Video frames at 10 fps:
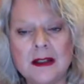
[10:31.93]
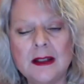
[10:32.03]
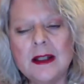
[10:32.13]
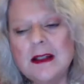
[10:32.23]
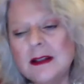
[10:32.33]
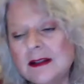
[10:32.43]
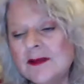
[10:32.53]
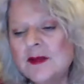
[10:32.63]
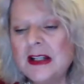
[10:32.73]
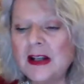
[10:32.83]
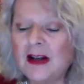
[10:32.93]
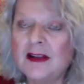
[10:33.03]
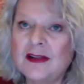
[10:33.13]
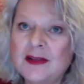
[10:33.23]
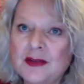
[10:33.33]
it is
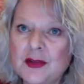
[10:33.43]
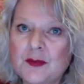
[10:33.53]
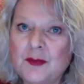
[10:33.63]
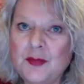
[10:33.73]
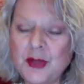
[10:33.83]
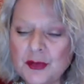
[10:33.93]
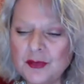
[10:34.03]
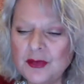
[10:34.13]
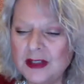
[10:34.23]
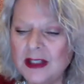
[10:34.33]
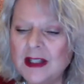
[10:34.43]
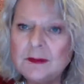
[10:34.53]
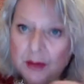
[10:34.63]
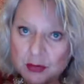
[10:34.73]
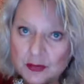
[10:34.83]
because in
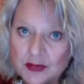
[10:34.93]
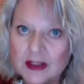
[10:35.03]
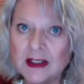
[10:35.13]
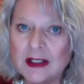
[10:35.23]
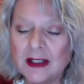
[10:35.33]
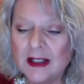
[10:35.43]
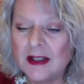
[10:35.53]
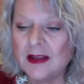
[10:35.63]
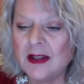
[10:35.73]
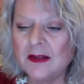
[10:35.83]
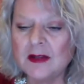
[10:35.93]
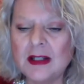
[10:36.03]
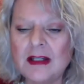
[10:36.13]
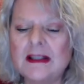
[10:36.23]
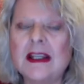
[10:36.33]
beauty, there
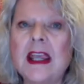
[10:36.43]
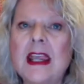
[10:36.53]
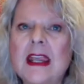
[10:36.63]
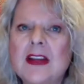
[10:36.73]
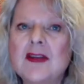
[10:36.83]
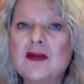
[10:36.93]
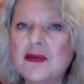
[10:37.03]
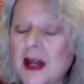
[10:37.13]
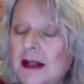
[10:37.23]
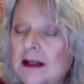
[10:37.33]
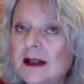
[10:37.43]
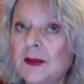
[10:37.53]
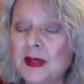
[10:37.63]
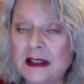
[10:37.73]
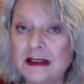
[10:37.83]
is a great
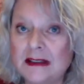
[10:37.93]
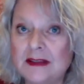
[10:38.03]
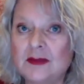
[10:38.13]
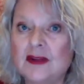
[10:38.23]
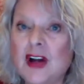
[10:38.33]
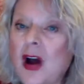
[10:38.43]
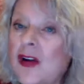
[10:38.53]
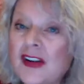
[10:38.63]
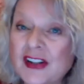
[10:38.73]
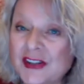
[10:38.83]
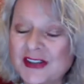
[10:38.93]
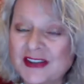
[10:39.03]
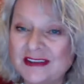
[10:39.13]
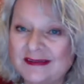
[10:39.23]
ability to conquer.